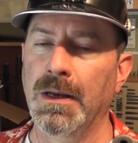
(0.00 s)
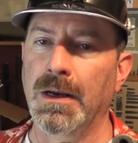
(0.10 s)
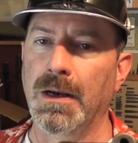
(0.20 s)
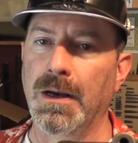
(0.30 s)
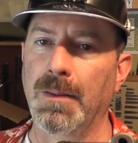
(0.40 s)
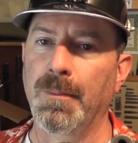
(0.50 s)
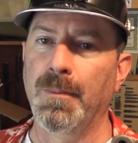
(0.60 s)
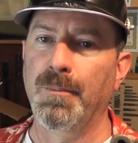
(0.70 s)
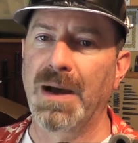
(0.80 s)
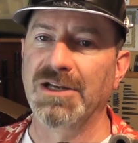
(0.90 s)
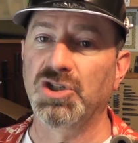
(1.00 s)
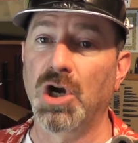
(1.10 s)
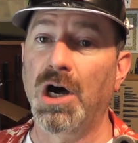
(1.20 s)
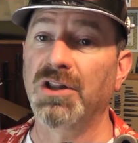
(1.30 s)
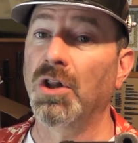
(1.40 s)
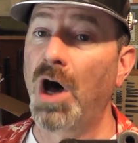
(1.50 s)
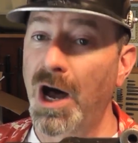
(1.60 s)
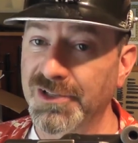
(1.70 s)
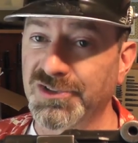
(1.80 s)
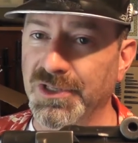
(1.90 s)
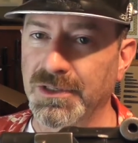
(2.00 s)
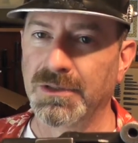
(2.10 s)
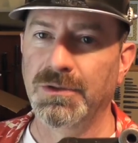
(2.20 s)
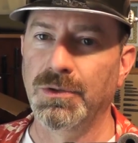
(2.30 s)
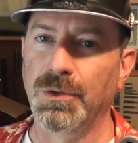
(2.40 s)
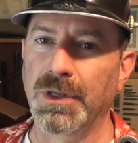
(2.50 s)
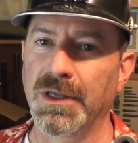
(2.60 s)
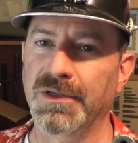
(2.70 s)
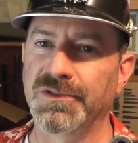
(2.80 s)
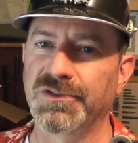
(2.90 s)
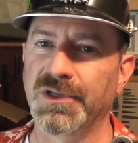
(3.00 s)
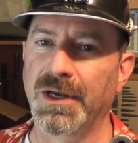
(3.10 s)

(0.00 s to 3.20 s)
um, by John Lawson, who is.